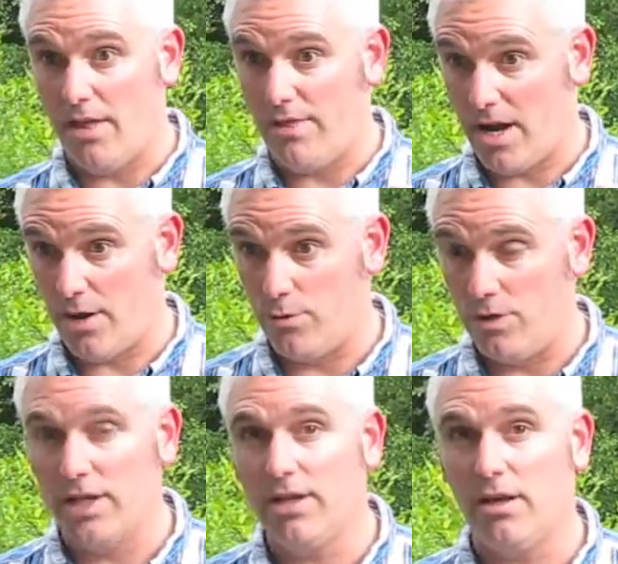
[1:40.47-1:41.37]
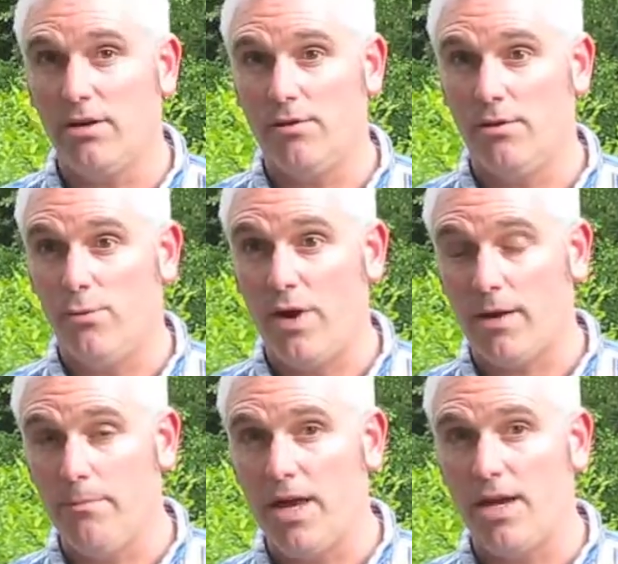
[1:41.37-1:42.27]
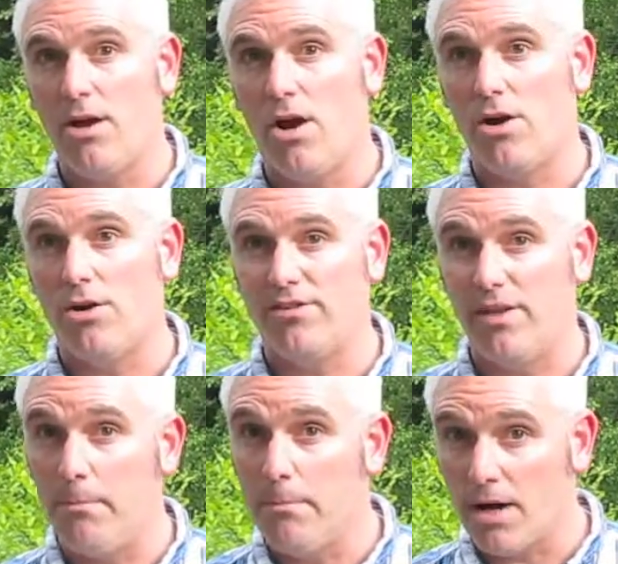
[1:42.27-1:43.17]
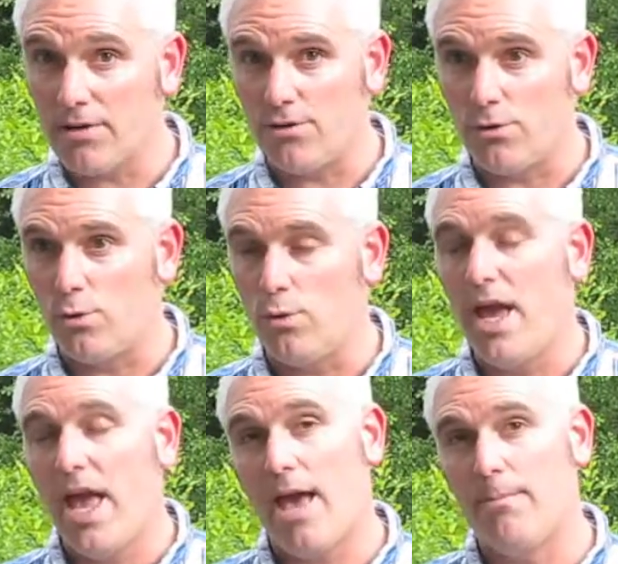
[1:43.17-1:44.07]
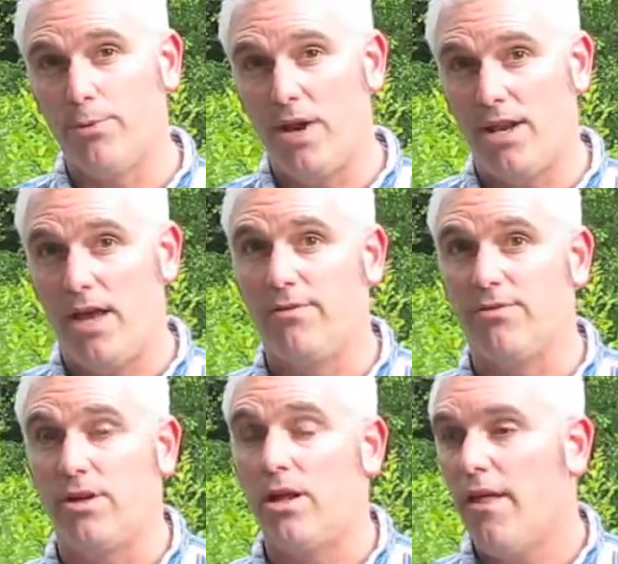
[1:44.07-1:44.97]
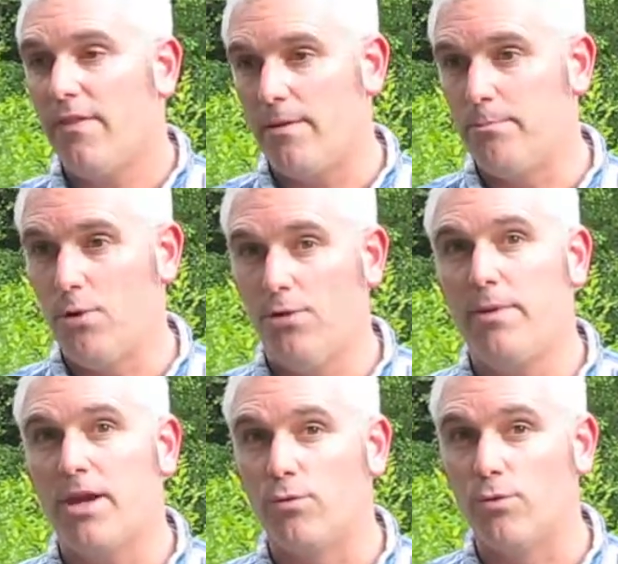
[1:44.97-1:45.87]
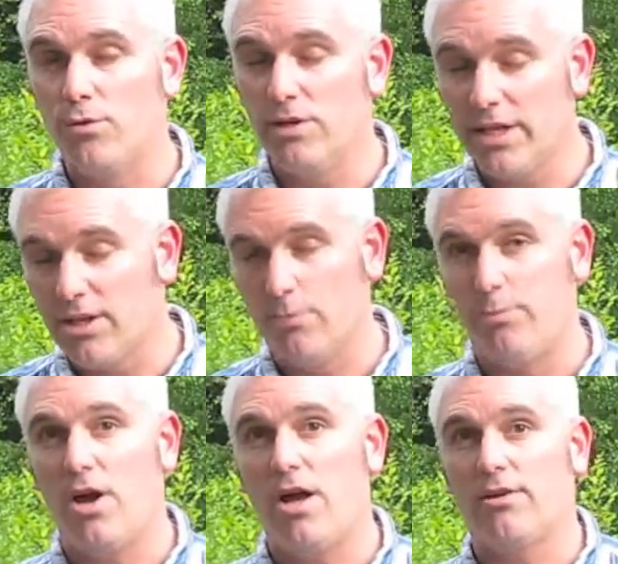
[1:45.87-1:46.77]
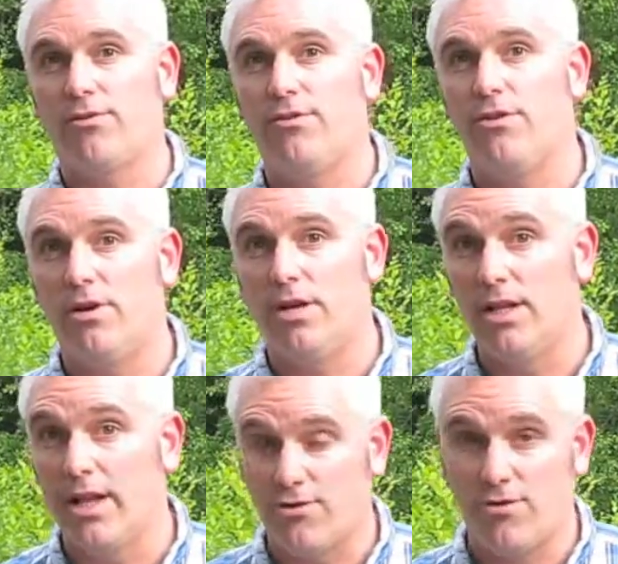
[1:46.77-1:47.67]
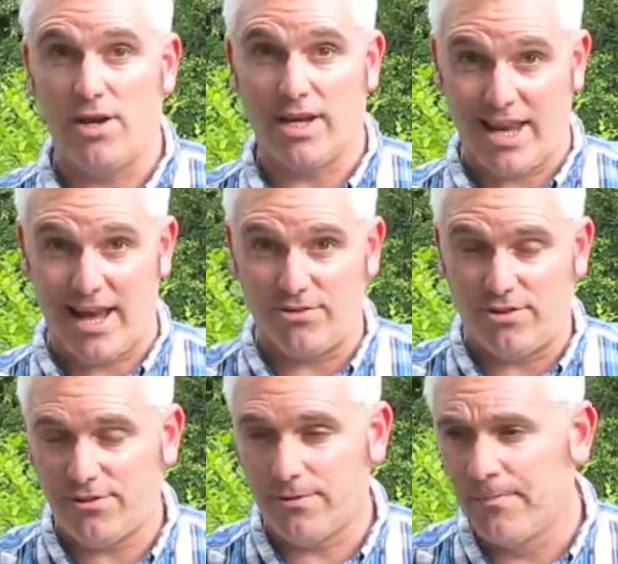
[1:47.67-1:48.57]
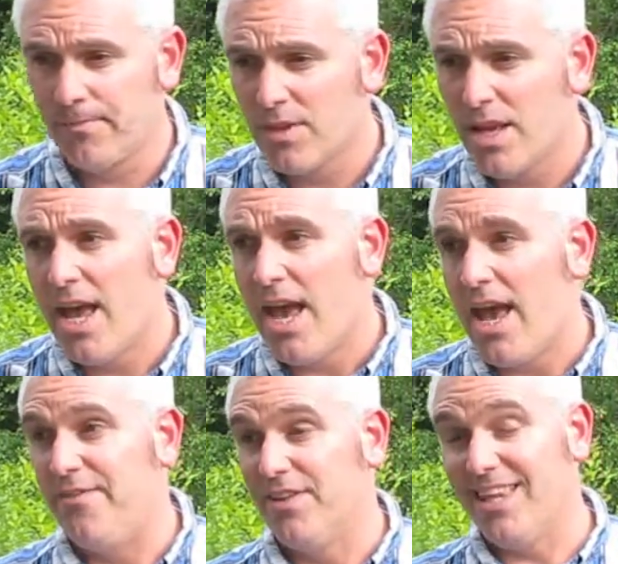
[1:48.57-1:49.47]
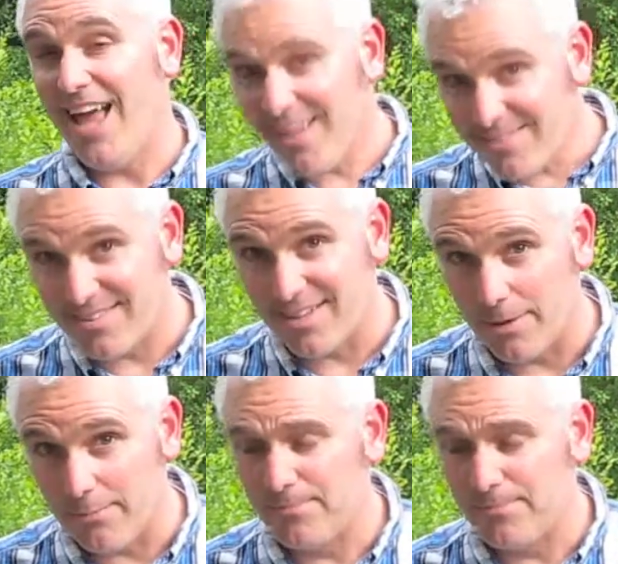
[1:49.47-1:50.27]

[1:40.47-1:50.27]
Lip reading: that I really recommend are Timbuk2 and Brent Haven. They both make really good products for electronic gadgets. And the last tip,